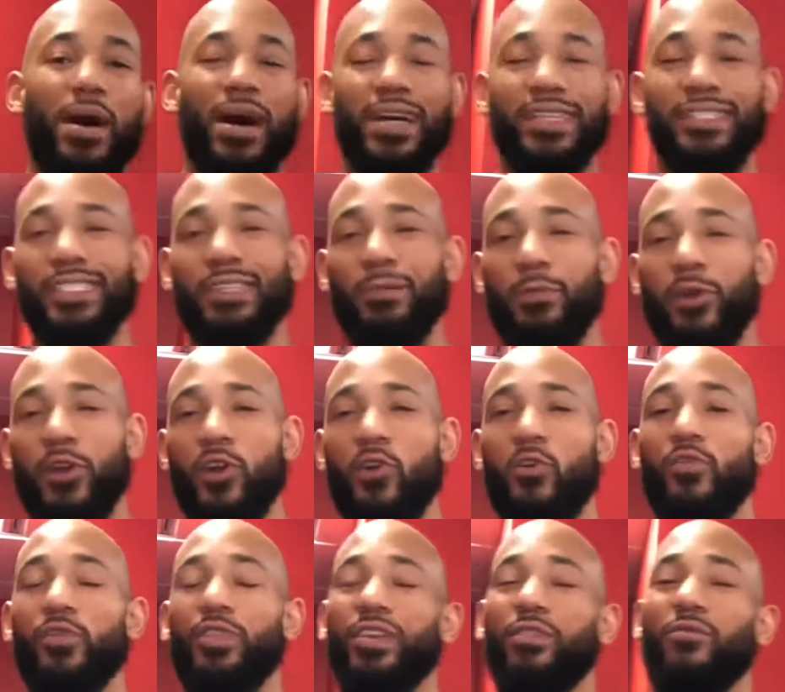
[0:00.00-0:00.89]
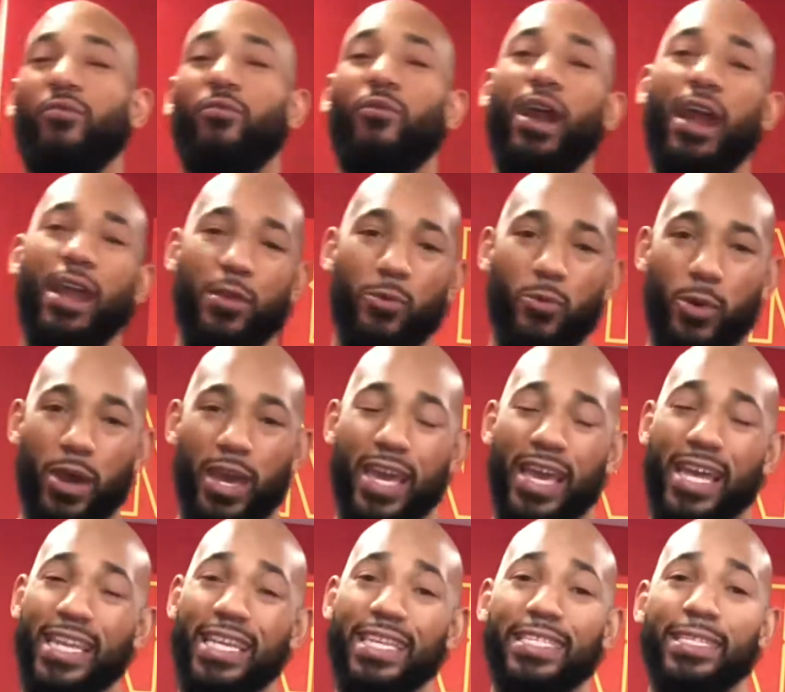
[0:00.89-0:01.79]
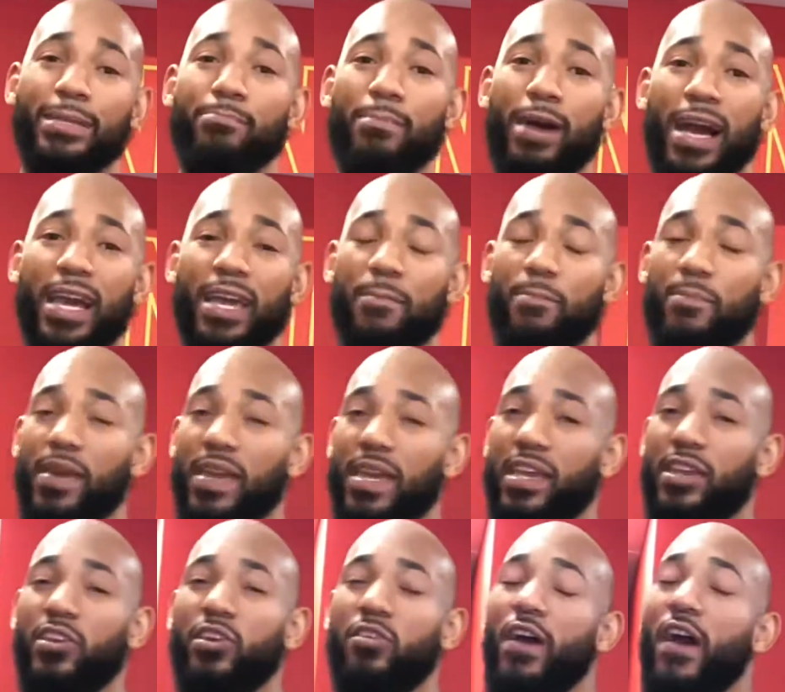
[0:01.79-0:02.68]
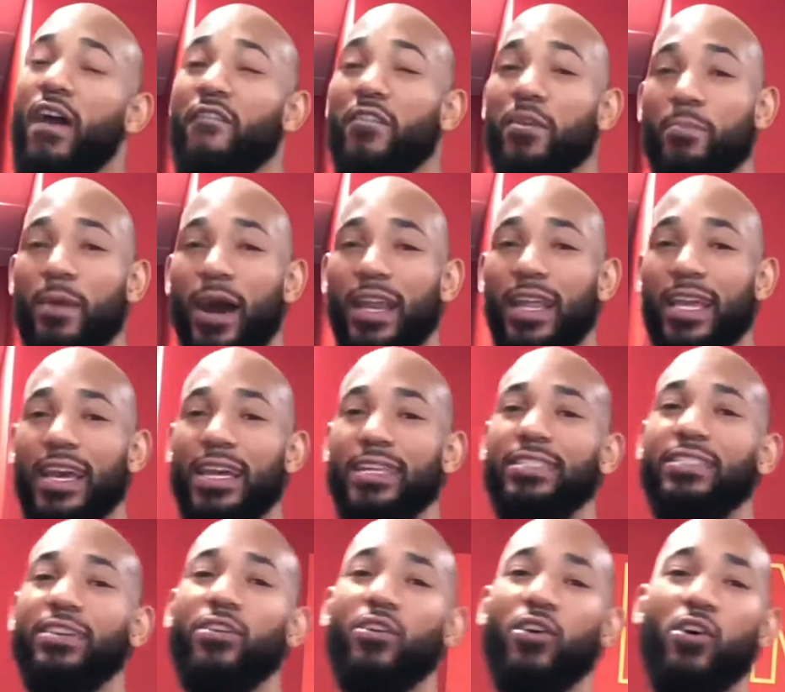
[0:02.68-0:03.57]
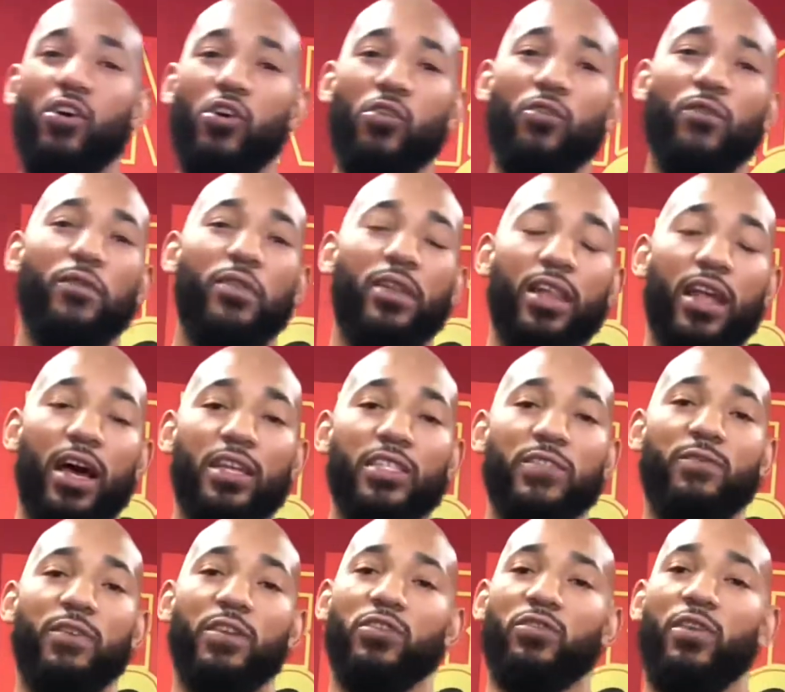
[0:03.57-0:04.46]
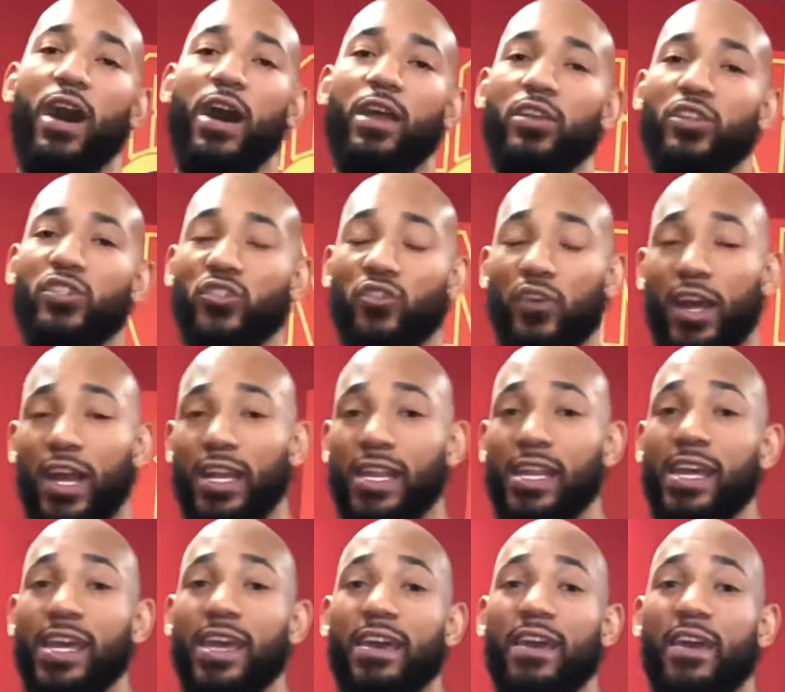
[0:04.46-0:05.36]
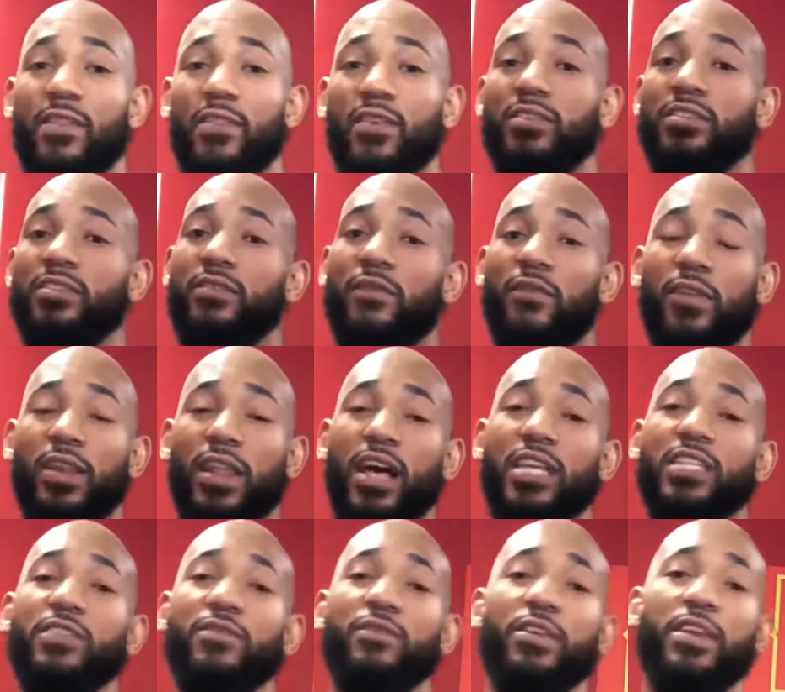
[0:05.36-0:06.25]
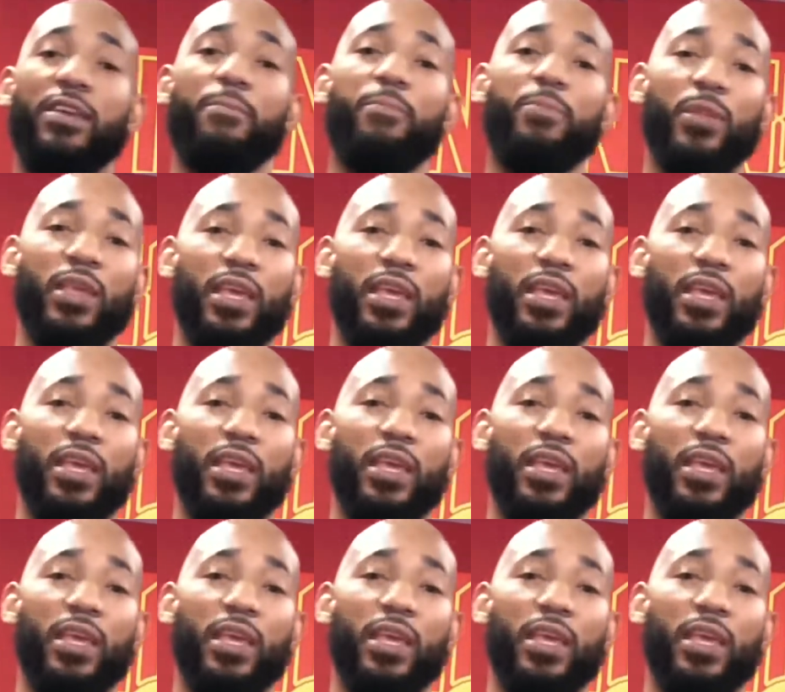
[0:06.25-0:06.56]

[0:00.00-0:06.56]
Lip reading: bicep curl the right way, at least in my opinion. You know, everybody has their own philosophies on how to train, and this is a philosophy